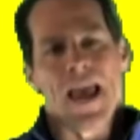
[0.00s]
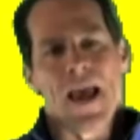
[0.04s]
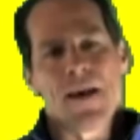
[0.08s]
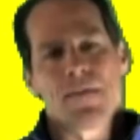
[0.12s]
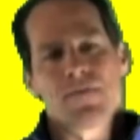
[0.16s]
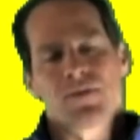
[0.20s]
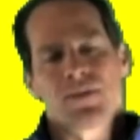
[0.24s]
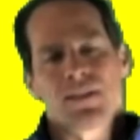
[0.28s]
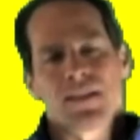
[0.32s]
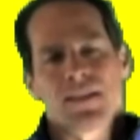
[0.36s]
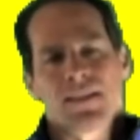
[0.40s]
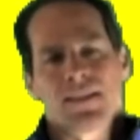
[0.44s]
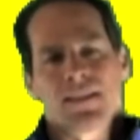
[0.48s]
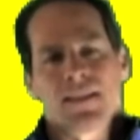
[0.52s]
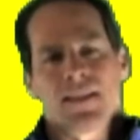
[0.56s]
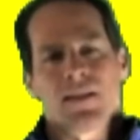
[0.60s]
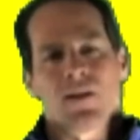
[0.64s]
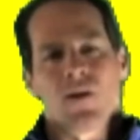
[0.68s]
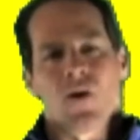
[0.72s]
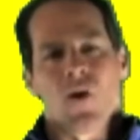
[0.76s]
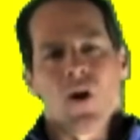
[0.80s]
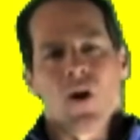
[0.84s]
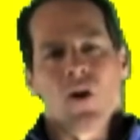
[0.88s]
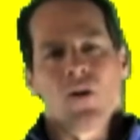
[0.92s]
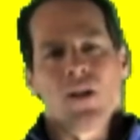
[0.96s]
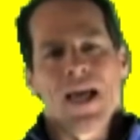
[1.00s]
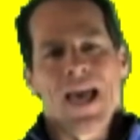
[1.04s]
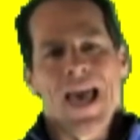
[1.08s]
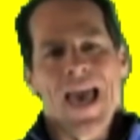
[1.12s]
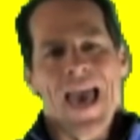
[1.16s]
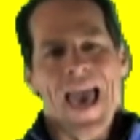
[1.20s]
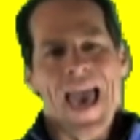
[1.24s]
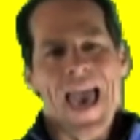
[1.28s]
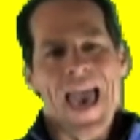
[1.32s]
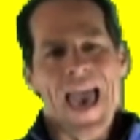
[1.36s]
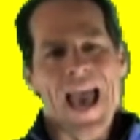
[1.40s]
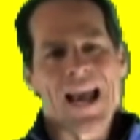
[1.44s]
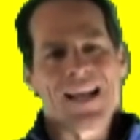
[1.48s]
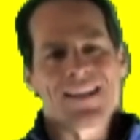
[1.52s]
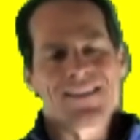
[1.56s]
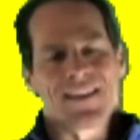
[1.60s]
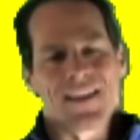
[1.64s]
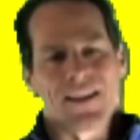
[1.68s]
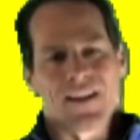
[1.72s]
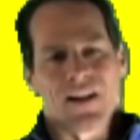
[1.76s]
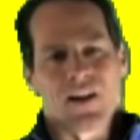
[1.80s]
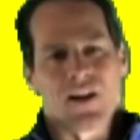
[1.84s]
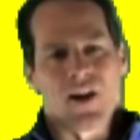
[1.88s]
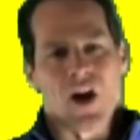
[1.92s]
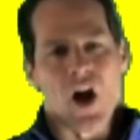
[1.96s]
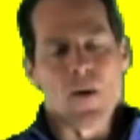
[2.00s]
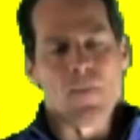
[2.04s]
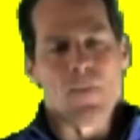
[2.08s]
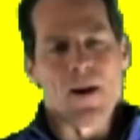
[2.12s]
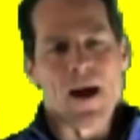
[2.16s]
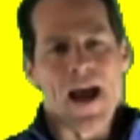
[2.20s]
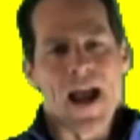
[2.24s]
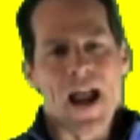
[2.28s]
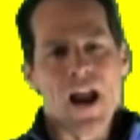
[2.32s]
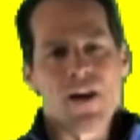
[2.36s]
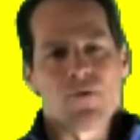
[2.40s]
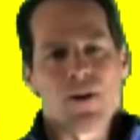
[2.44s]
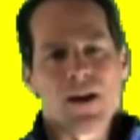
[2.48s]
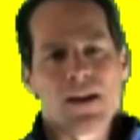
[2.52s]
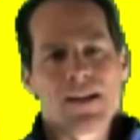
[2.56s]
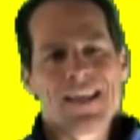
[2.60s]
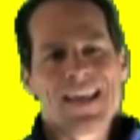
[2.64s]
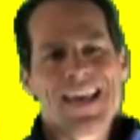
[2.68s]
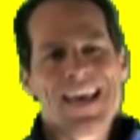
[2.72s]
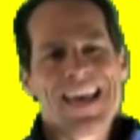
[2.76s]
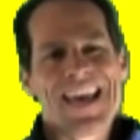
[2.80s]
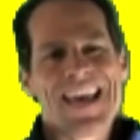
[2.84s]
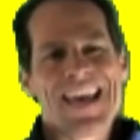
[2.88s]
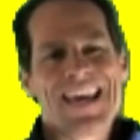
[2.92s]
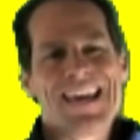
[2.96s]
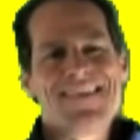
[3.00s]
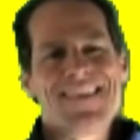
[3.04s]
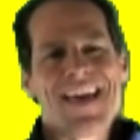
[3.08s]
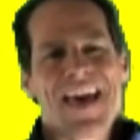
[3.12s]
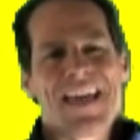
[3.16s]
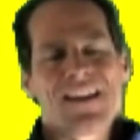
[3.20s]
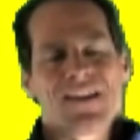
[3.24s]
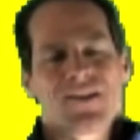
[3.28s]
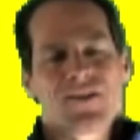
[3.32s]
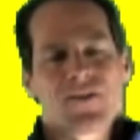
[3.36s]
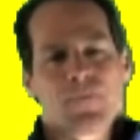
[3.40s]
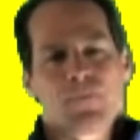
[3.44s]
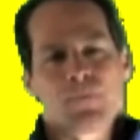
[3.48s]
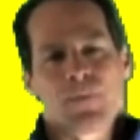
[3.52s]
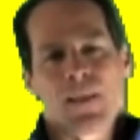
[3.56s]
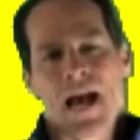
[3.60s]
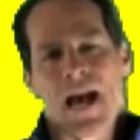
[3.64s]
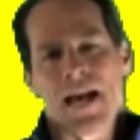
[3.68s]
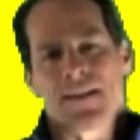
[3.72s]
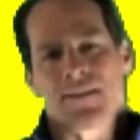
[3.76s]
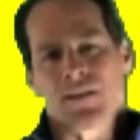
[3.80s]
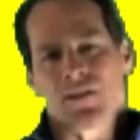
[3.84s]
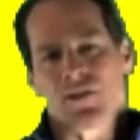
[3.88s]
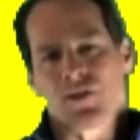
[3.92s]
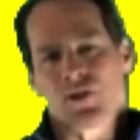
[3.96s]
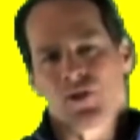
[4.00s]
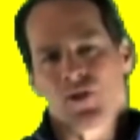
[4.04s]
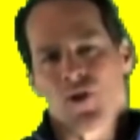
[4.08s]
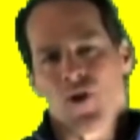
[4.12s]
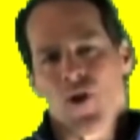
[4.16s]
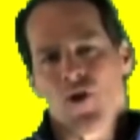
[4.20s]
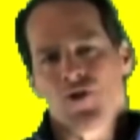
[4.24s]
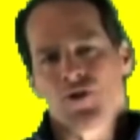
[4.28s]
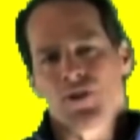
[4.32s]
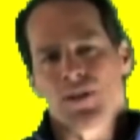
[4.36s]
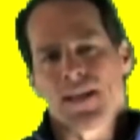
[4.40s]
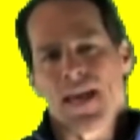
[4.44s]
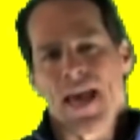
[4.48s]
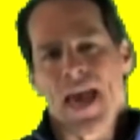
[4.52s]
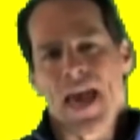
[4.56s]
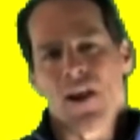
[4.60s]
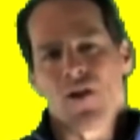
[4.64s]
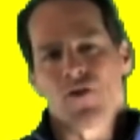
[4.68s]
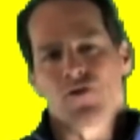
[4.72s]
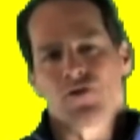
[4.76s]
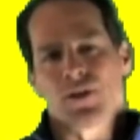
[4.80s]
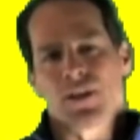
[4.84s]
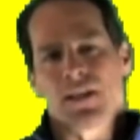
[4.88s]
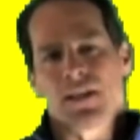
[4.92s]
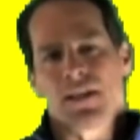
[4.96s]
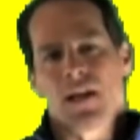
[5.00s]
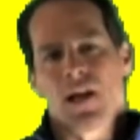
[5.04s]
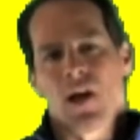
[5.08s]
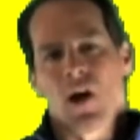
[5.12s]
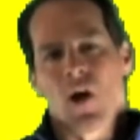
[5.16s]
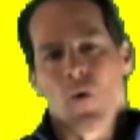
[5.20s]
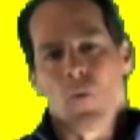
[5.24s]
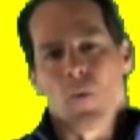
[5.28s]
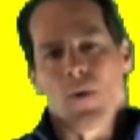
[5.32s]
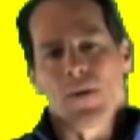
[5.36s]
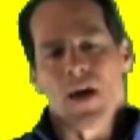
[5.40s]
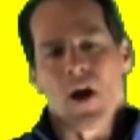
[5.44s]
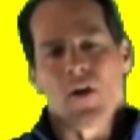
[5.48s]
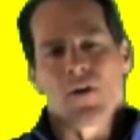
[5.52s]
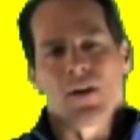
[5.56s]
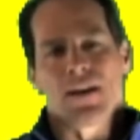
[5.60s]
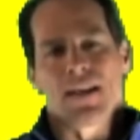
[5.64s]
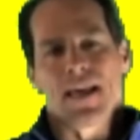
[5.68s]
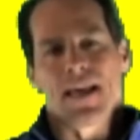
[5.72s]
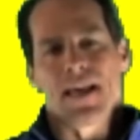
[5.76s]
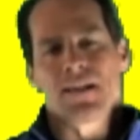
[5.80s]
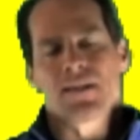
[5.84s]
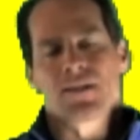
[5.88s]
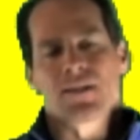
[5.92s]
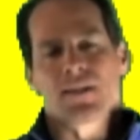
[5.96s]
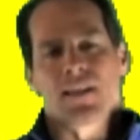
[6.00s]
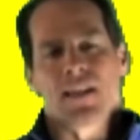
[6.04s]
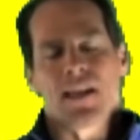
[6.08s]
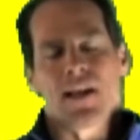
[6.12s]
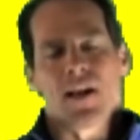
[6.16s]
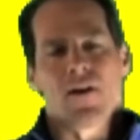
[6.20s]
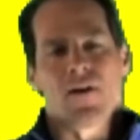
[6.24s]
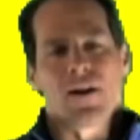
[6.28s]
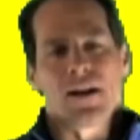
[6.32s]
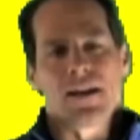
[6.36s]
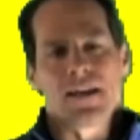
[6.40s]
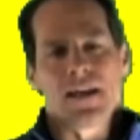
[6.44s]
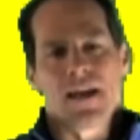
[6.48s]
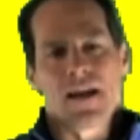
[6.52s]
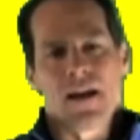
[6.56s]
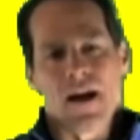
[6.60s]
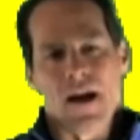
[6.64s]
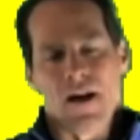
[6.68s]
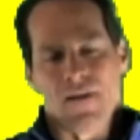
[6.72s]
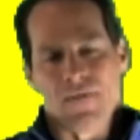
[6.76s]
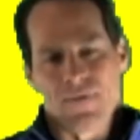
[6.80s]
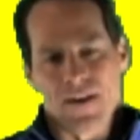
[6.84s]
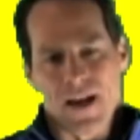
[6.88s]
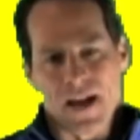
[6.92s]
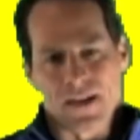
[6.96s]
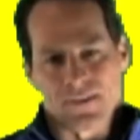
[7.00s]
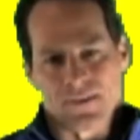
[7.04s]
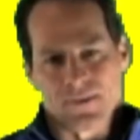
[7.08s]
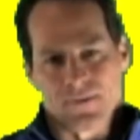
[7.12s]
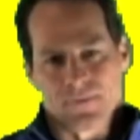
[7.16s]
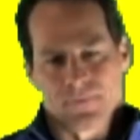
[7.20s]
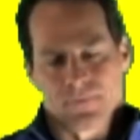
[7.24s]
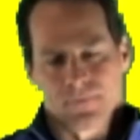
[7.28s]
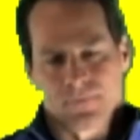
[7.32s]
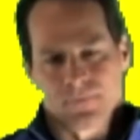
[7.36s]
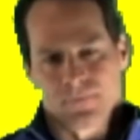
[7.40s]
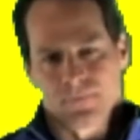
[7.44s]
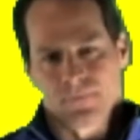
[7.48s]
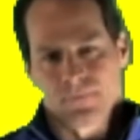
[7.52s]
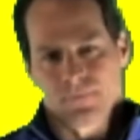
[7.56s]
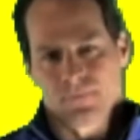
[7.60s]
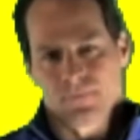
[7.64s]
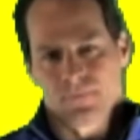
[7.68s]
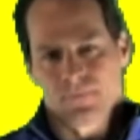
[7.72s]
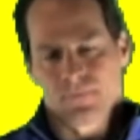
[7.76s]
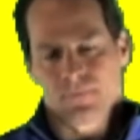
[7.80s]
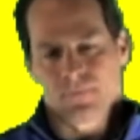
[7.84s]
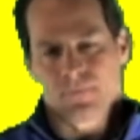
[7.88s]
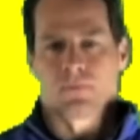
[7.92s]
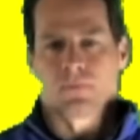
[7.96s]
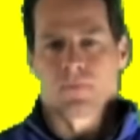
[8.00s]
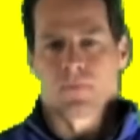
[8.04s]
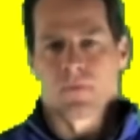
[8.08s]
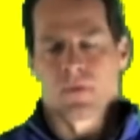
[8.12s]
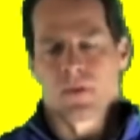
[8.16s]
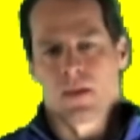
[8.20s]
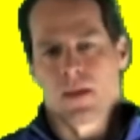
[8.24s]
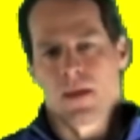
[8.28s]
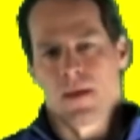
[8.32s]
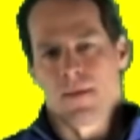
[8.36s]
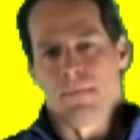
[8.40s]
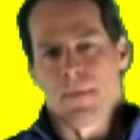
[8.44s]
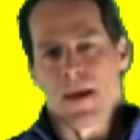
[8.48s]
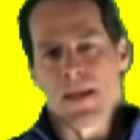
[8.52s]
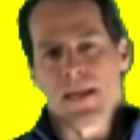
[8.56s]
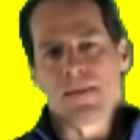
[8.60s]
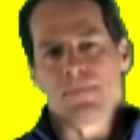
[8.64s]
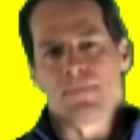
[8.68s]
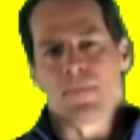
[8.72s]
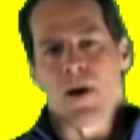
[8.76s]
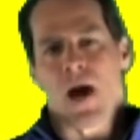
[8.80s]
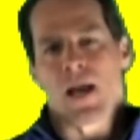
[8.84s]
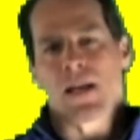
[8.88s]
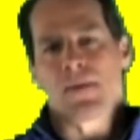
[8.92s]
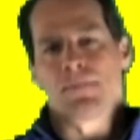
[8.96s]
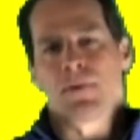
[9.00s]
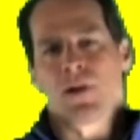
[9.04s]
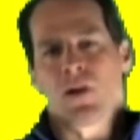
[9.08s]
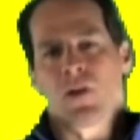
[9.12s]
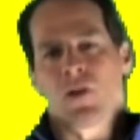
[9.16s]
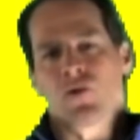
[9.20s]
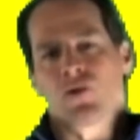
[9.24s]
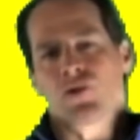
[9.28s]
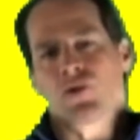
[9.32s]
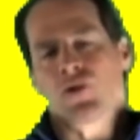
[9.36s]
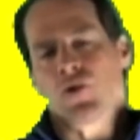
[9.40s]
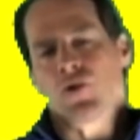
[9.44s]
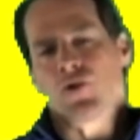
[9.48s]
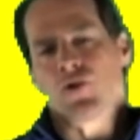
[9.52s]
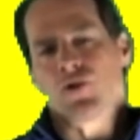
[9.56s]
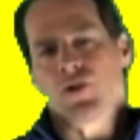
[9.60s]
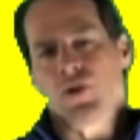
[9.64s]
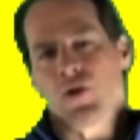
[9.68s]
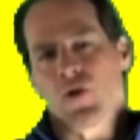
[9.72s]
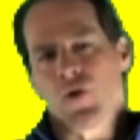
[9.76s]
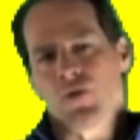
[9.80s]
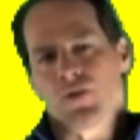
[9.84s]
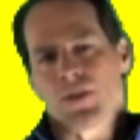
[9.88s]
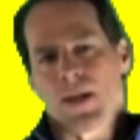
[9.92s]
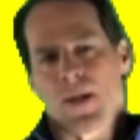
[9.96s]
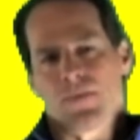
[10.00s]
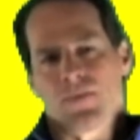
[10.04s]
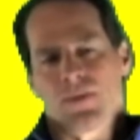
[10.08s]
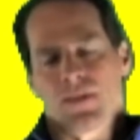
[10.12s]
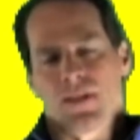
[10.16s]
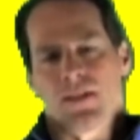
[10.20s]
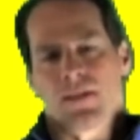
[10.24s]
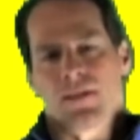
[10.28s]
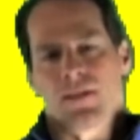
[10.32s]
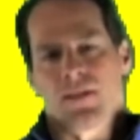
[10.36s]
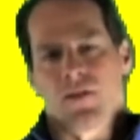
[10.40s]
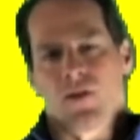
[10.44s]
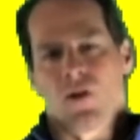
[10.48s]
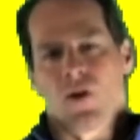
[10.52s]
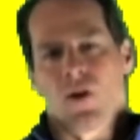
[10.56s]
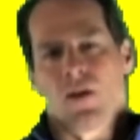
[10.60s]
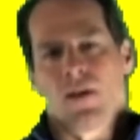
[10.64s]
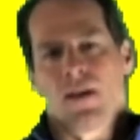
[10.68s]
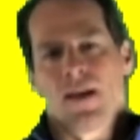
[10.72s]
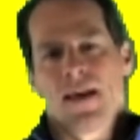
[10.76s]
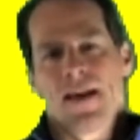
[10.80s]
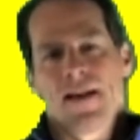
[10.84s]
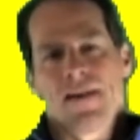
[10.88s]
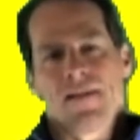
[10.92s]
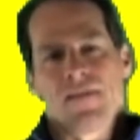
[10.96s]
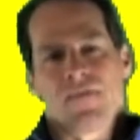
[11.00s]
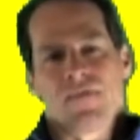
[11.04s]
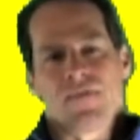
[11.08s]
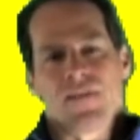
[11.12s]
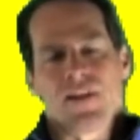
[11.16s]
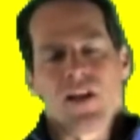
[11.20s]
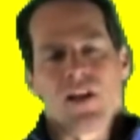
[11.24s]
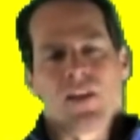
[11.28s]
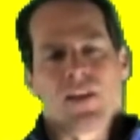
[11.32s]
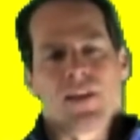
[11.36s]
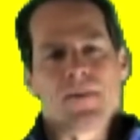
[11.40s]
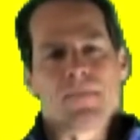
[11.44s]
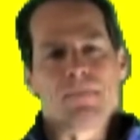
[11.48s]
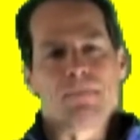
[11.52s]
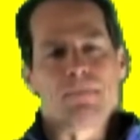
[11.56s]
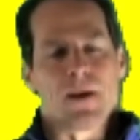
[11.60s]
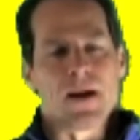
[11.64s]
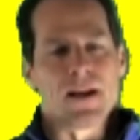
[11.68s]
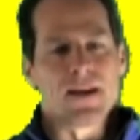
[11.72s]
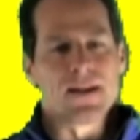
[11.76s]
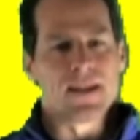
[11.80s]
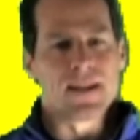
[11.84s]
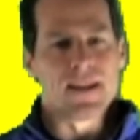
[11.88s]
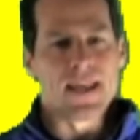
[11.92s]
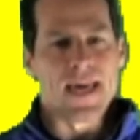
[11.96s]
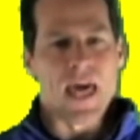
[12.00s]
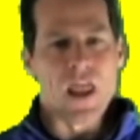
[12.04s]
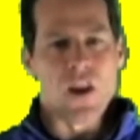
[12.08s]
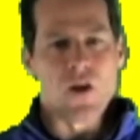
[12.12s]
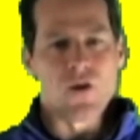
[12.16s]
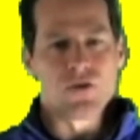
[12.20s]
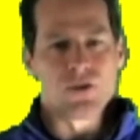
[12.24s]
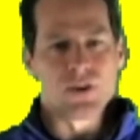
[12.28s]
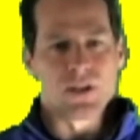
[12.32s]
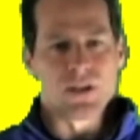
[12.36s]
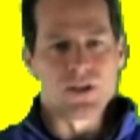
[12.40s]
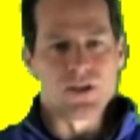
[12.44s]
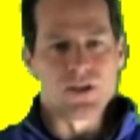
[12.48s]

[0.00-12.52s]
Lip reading: MCT oil acts like a carbohydrate in that it supplies a surge in energy without an insulinary effect. Many bodybuilders who use MCT oil feel an abundant energy